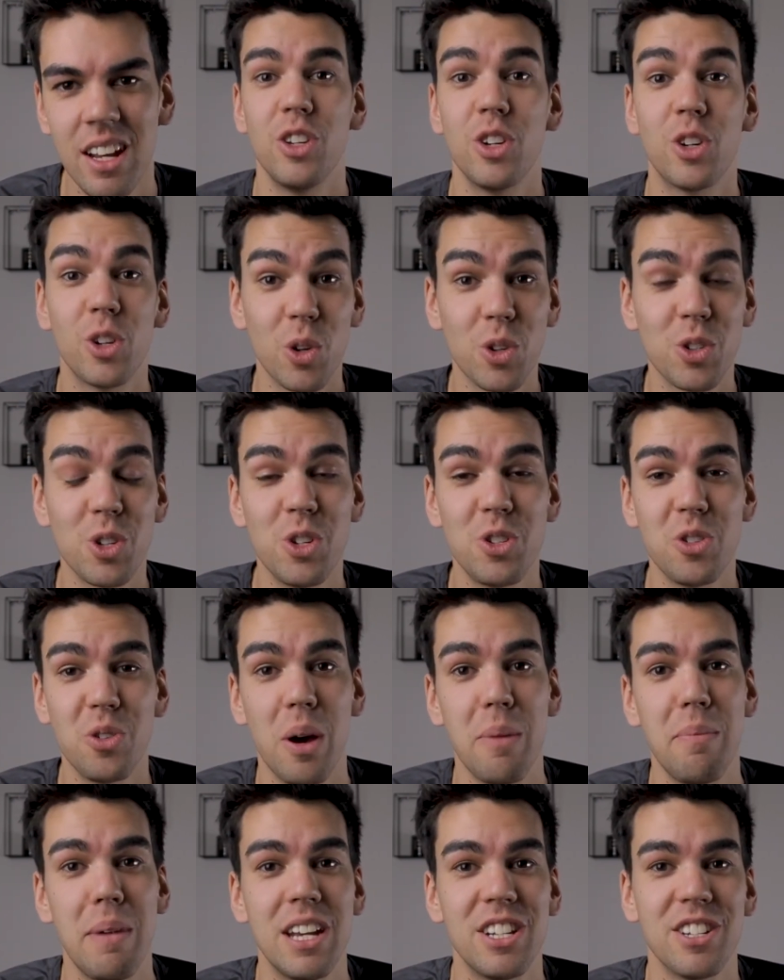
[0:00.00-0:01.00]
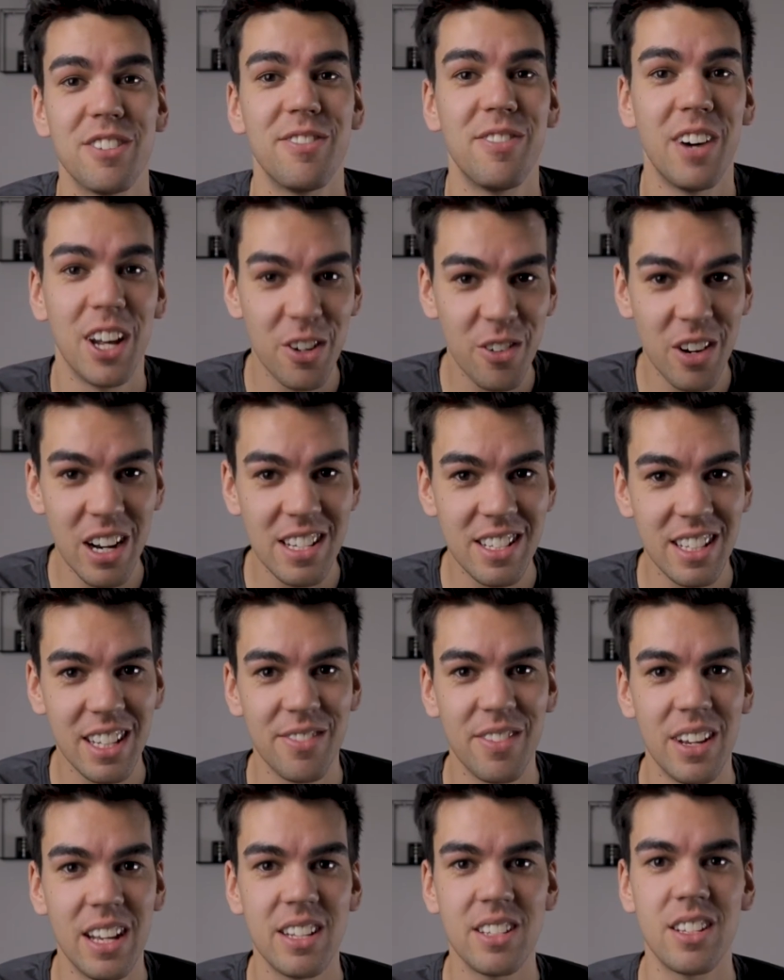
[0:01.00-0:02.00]
You could also do a major fundraising
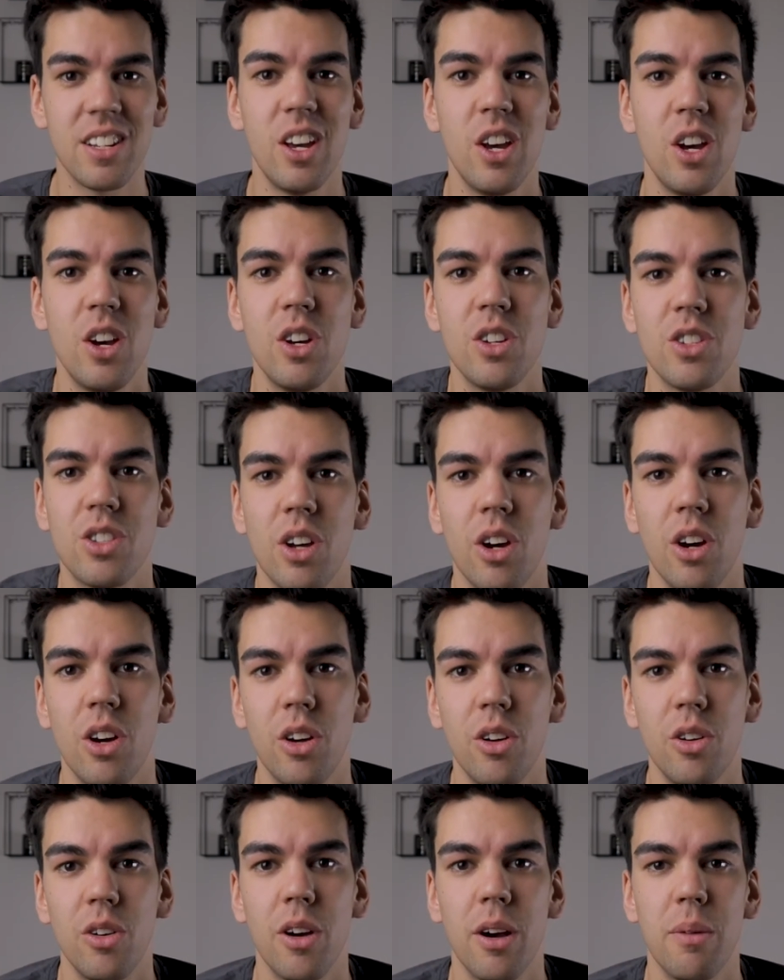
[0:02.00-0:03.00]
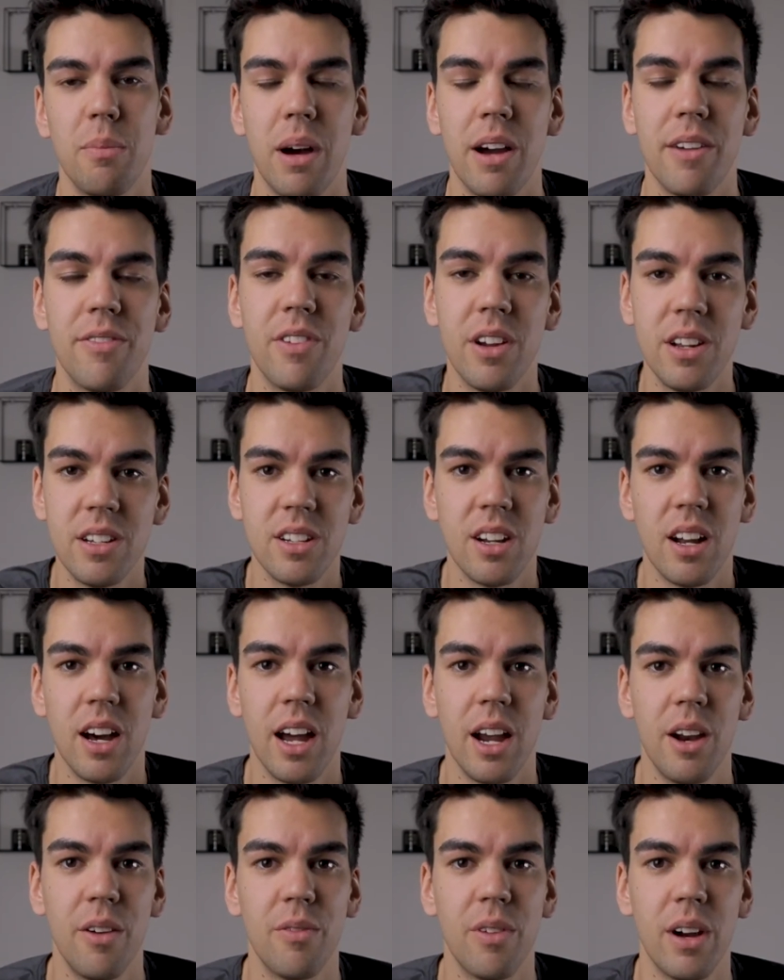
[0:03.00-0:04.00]
event. So my friend and
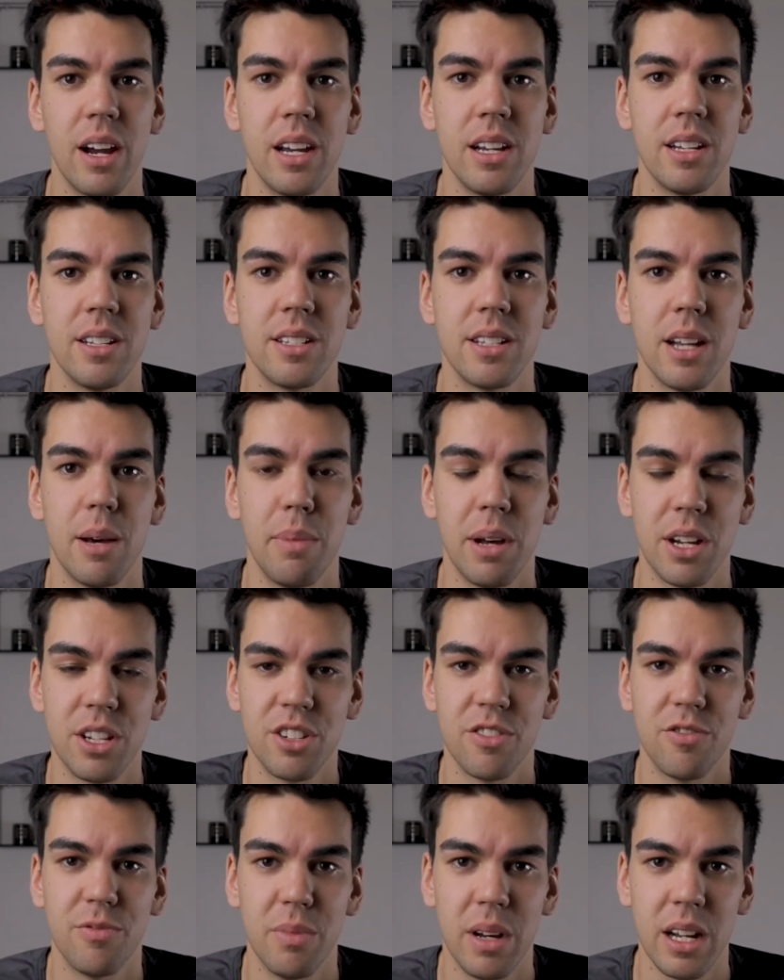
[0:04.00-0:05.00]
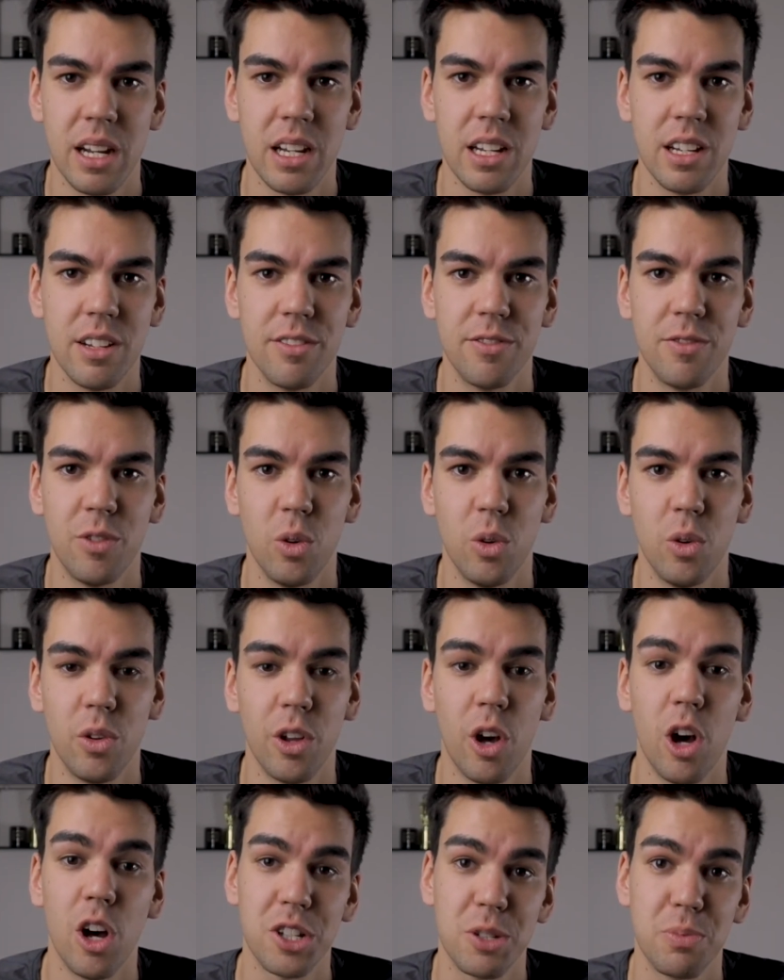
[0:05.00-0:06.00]
I raised a bunch of money for the
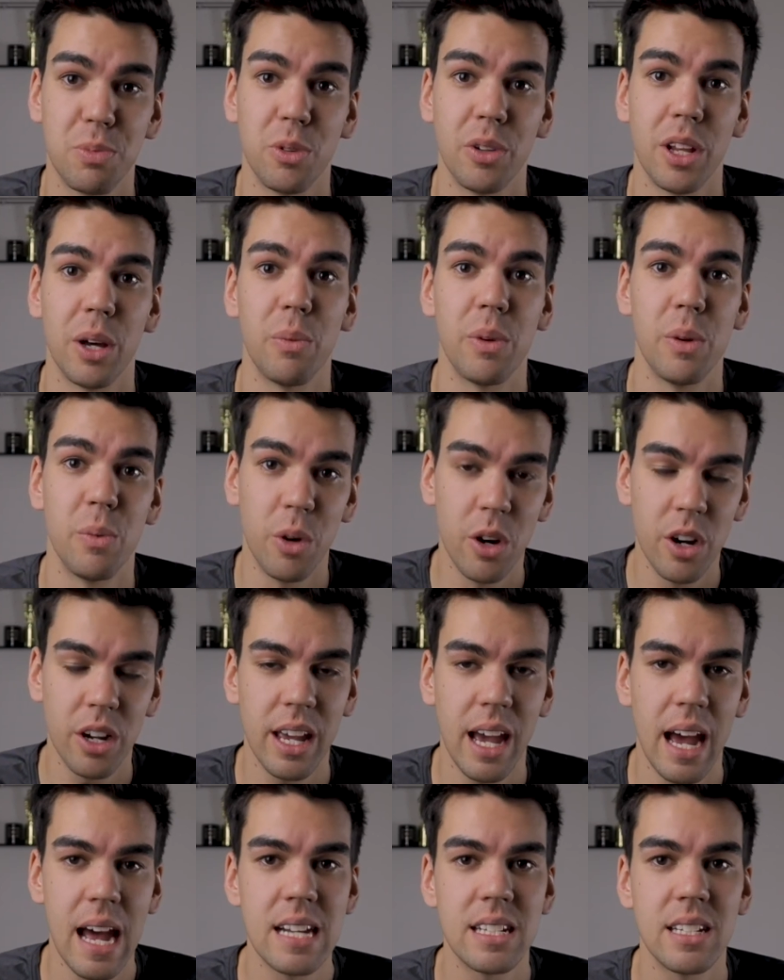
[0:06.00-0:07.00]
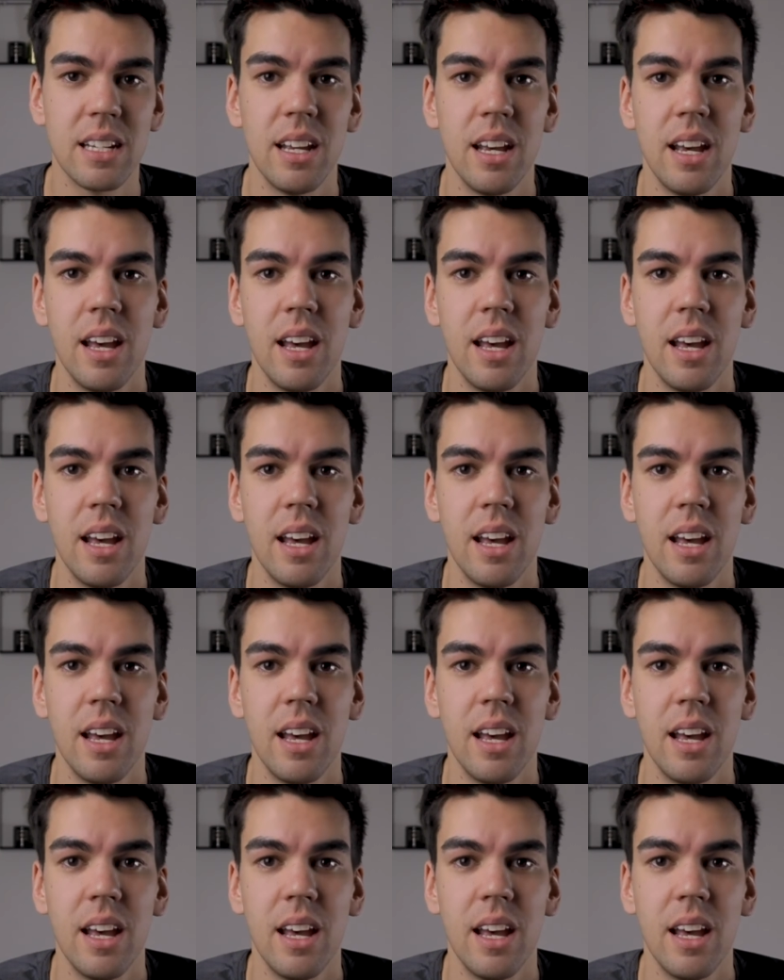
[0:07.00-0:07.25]
hospital that we work at.